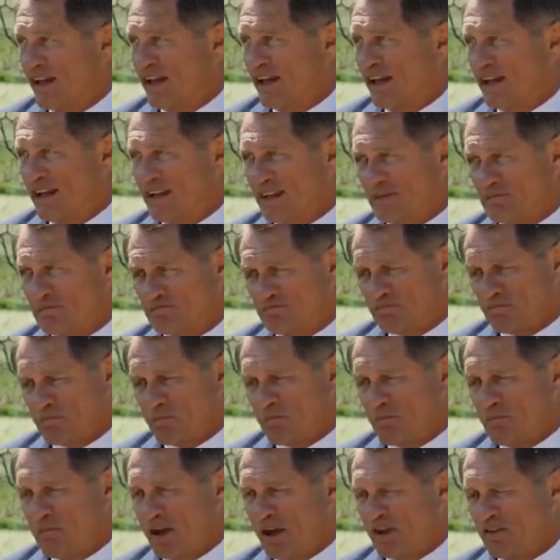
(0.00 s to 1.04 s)
it can
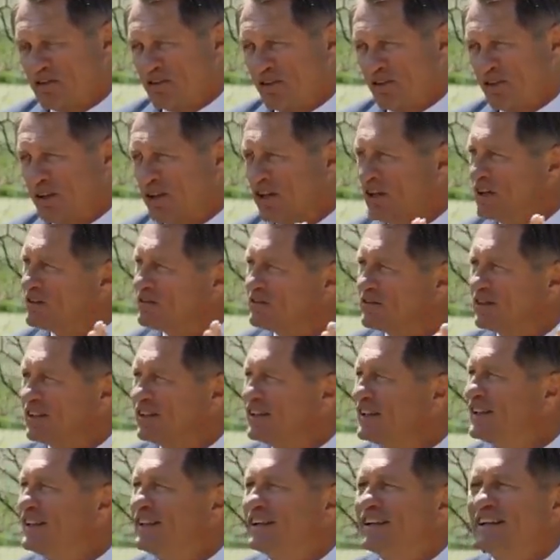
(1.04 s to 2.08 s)
basically
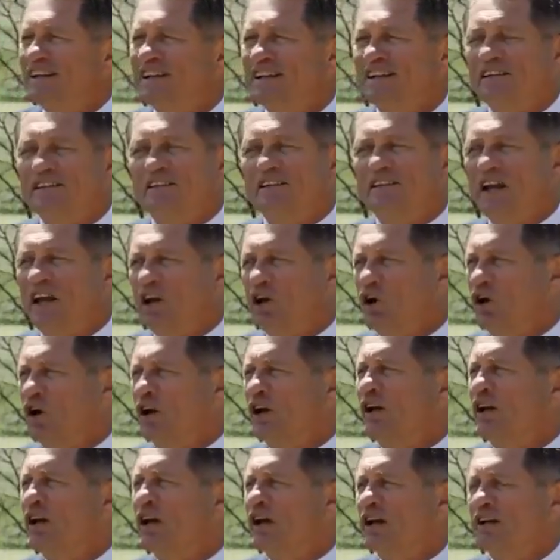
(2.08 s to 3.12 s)
take
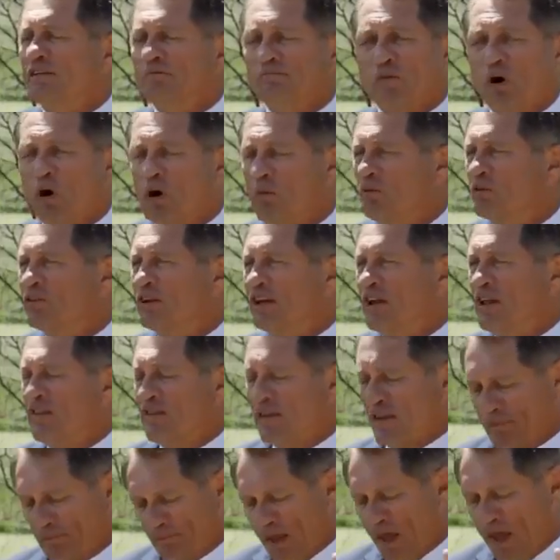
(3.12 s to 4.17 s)
on almost
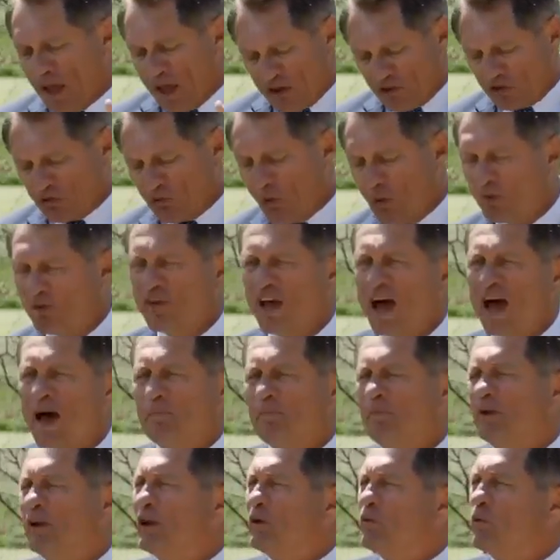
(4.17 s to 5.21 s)
anything. So what was
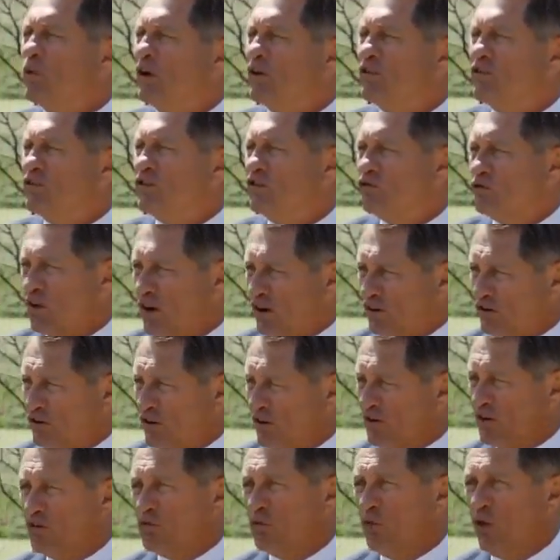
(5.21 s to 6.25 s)
happening was the structure
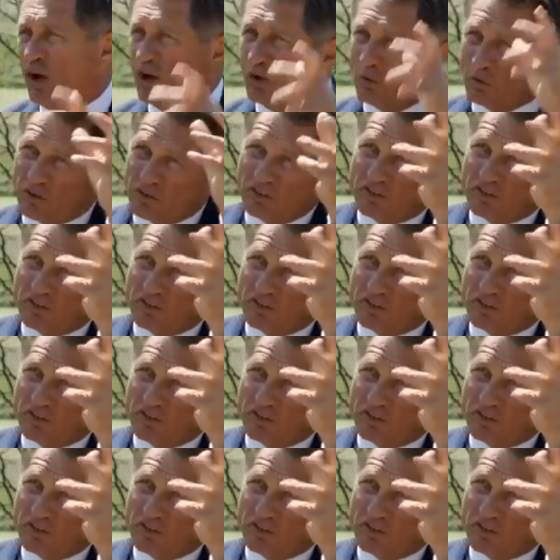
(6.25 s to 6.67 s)
of this water was